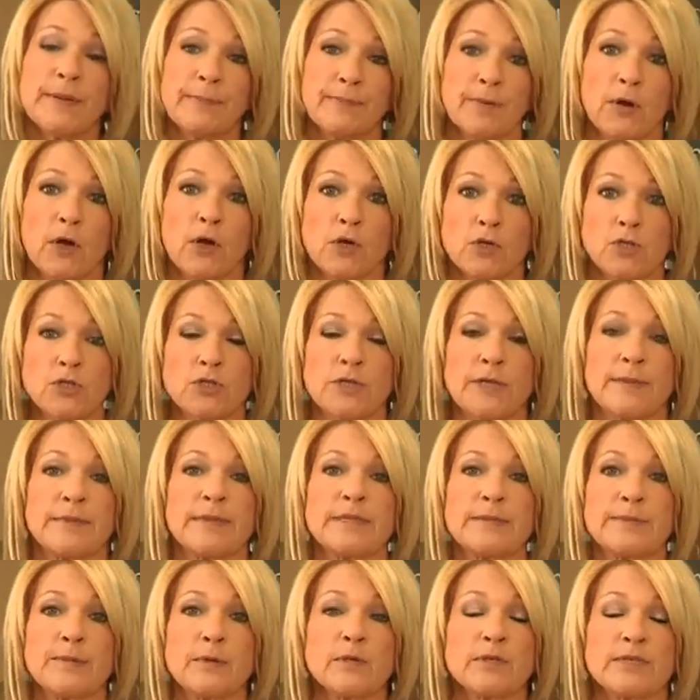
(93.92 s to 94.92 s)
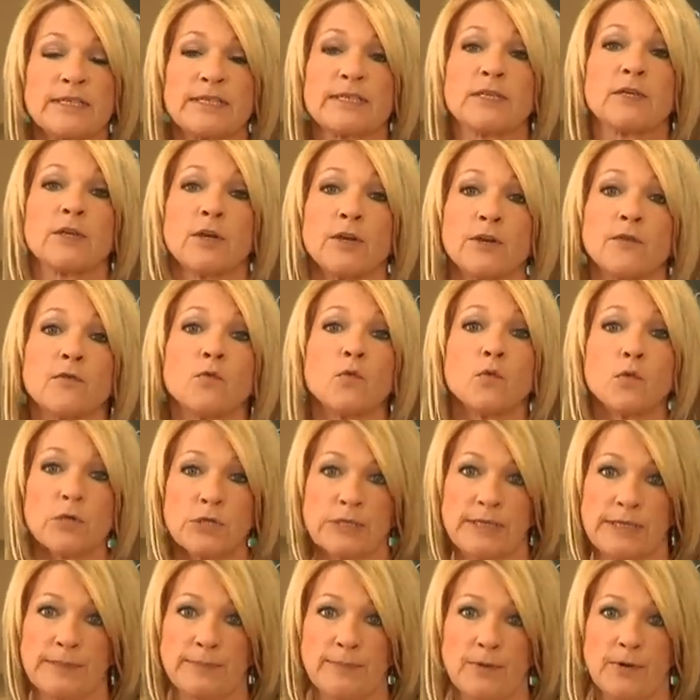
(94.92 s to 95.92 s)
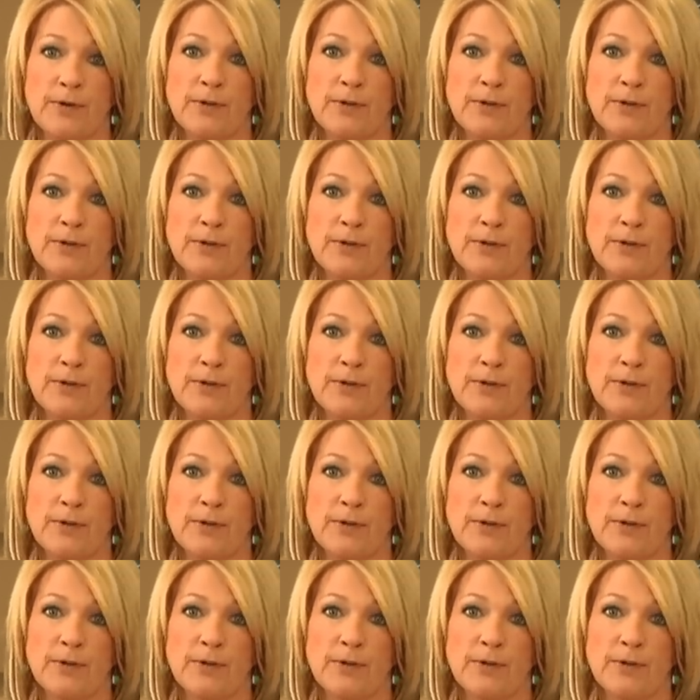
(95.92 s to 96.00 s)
we blanch them is because there's a lot of water in